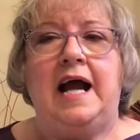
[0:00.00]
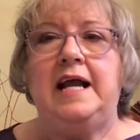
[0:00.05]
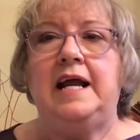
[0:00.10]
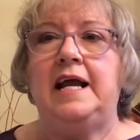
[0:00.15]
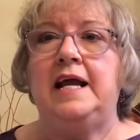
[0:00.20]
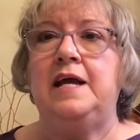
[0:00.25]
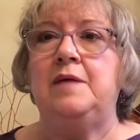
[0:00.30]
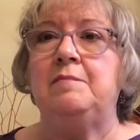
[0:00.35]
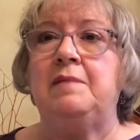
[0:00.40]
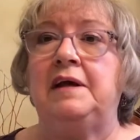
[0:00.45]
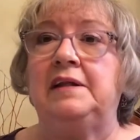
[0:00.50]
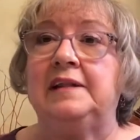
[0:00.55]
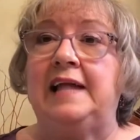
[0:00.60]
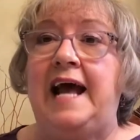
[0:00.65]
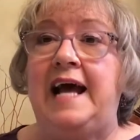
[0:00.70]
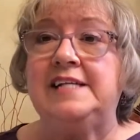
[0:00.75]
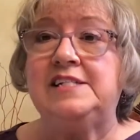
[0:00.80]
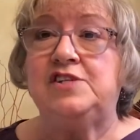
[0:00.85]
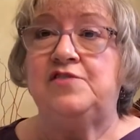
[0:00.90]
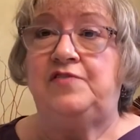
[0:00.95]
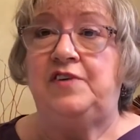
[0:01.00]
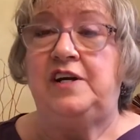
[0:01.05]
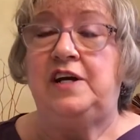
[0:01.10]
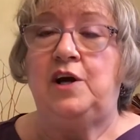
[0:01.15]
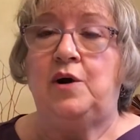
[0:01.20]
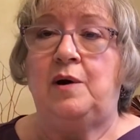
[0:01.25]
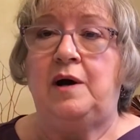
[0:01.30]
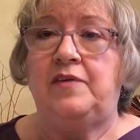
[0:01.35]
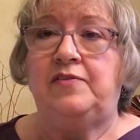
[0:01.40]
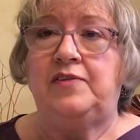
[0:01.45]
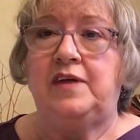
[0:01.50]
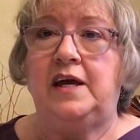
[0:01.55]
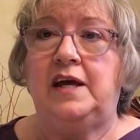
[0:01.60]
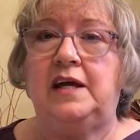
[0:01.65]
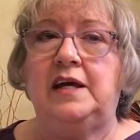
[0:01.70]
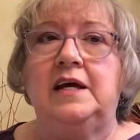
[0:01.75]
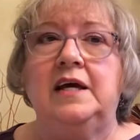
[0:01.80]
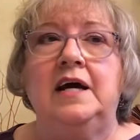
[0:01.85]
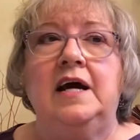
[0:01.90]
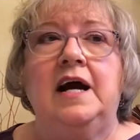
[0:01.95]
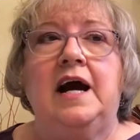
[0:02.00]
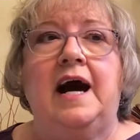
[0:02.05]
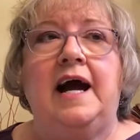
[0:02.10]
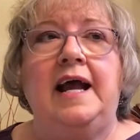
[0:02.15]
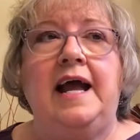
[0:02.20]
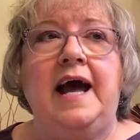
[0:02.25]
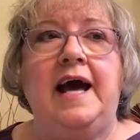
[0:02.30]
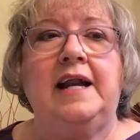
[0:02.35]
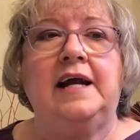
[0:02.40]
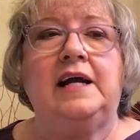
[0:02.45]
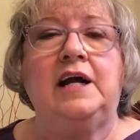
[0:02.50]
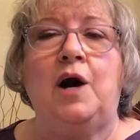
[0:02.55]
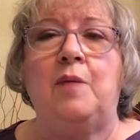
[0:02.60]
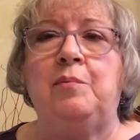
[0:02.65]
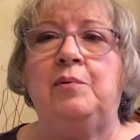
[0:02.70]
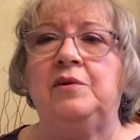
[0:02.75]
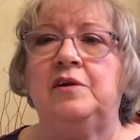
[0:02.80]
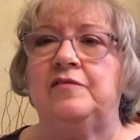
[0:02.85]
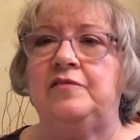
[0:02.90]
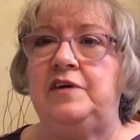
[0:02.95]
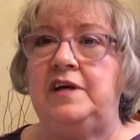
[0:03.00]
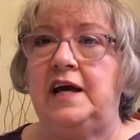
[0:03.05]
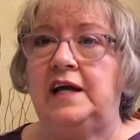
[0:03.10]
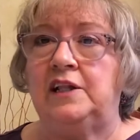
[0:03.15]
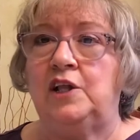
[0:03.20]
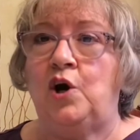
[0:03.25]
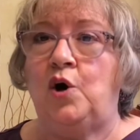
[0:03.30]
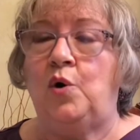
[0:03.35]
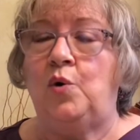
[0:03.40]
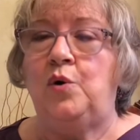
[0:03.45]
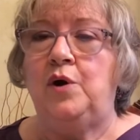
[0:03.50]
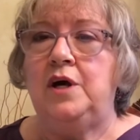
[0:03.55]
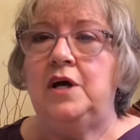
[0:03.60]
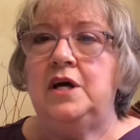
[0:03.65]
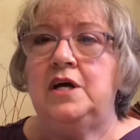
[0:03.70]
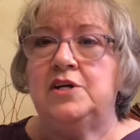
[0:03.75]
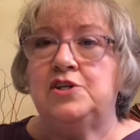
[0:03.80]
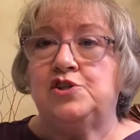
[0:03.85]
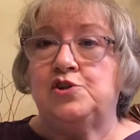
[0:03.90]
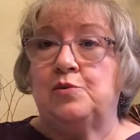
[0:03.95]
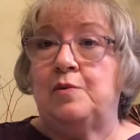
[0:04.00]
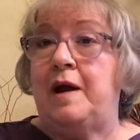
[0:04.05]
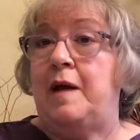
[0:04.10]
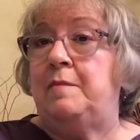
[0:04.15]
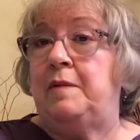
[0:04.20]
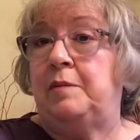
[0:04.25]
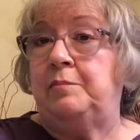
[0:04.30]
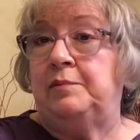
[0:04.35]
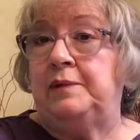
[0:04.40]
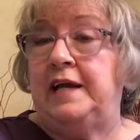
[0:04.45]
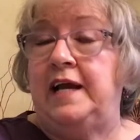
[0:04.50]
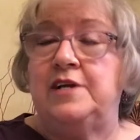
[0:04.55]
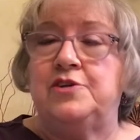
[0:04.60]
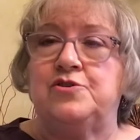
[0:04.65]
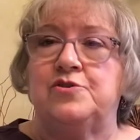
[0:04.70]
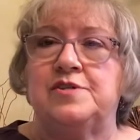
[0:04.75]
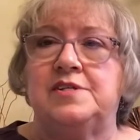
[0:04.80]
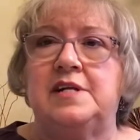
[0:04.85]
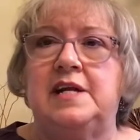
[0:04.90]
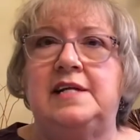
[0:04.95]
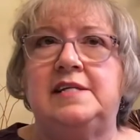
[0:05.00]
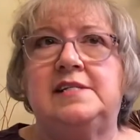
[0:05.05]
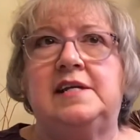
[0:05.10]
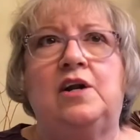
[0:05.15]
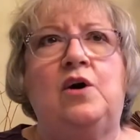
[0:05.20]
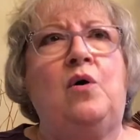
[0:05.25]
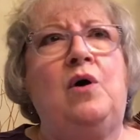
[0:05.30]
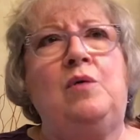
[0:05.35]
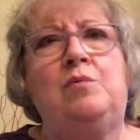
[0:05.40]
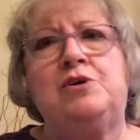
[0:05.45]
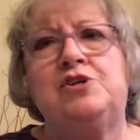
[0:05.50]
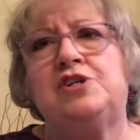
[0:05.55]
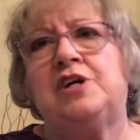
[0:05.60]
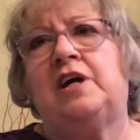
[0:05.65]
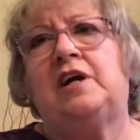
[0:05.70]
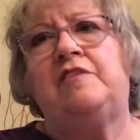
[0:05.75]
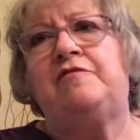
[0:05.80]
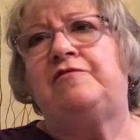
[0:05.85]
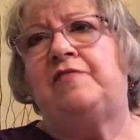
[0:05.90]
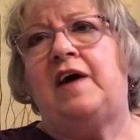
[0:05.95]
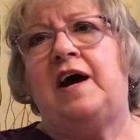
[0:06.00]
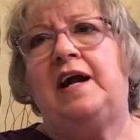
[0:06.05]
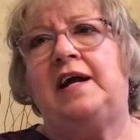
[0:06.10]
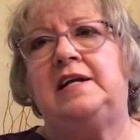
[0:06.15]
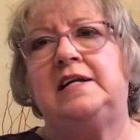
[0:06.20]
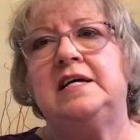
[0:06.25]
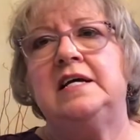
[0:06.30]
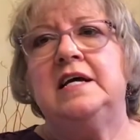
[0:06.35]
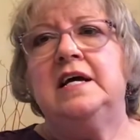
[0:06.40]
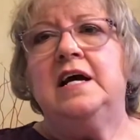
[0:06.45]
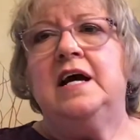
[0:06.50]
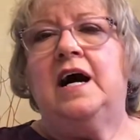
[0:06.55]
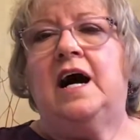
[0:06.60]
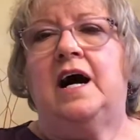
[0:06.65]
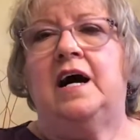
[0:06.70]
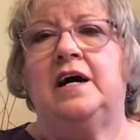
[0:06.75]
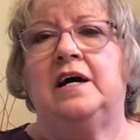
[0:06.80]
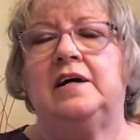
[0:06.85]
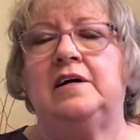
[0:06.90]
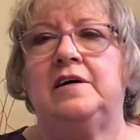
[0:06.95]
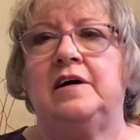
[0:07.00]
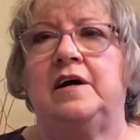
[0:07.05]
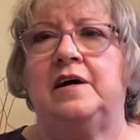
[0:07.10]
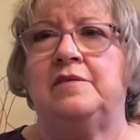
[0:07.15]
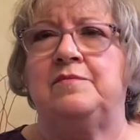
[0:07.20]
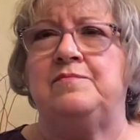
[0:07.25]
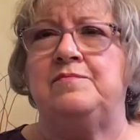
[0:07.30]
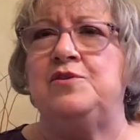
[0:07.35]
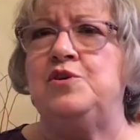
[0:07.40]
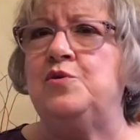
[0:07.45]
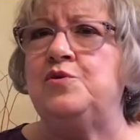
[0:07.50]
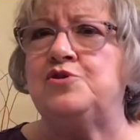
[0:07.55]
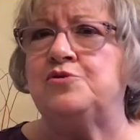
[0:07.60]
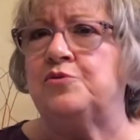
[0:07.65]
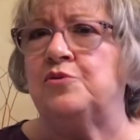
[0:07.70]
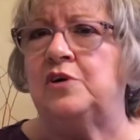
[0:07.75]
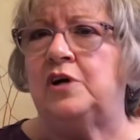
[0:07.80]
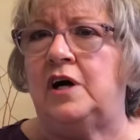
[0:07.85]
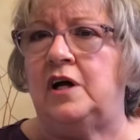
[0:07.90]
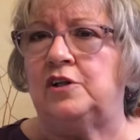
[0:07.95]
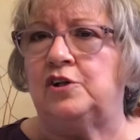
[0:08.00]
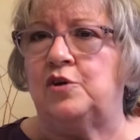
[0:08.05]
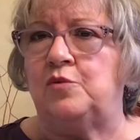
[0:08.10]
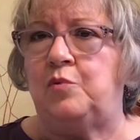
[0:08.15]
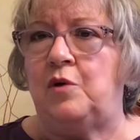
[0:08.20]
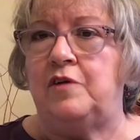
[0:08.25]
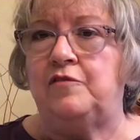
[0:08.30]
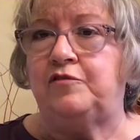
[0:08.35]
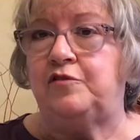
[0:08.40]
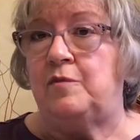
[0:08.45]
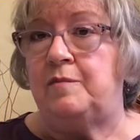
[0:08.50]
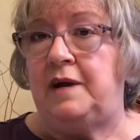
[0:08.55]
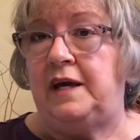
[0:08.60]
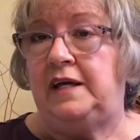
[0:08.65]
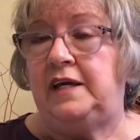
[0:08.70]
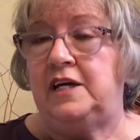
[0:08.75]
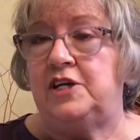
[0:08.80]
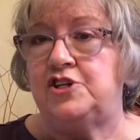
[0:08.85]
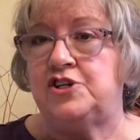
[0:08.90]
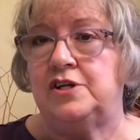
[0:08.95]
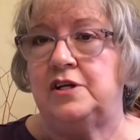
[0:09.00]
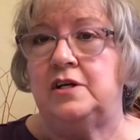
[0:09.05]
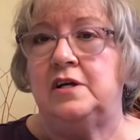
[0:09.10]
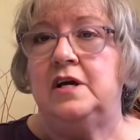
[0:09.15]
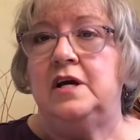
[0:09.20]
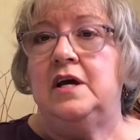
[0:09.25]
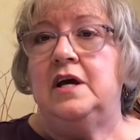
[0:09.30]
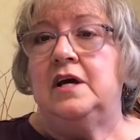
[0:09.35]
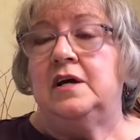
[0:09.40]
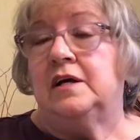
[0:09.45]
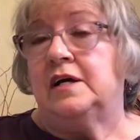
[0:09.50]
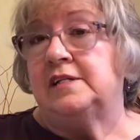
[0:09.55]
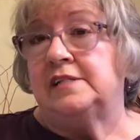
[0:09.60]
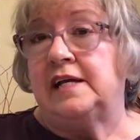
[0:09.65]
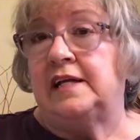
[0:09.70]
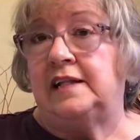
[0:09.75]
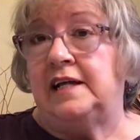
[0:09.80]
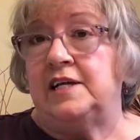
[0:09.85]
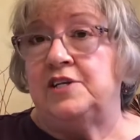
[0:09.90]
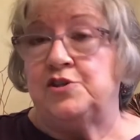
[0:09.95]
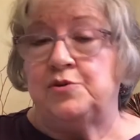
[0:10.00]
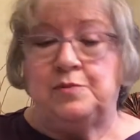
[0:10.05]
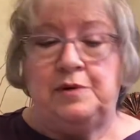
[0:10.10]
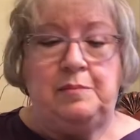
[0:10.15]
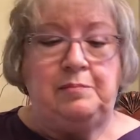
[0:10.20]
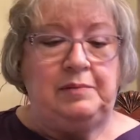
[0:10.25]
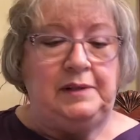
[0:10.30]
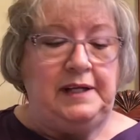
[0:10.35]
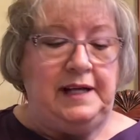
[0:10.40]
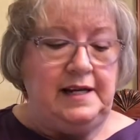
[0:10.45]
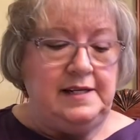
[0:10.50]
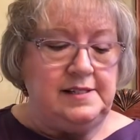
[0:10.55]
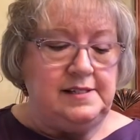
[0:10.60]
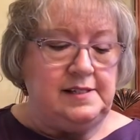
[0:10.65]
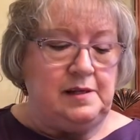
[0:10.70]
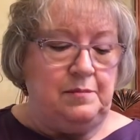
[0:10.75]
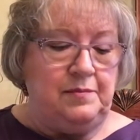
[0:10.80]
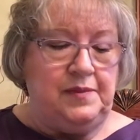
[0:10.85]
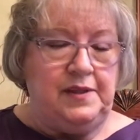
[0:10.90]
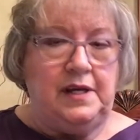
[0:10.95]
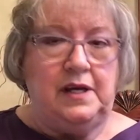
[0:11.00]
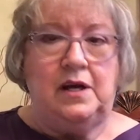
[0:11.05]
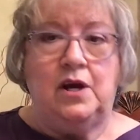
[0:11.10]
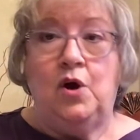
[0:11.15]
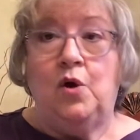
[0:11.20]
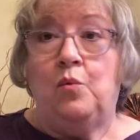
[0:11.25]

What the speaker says: In my last video, I think, I had a couple of yellow ceramic planters, and I said, oh, I wish I could find a neutral colored one for my kitchen because I'd like to replant something.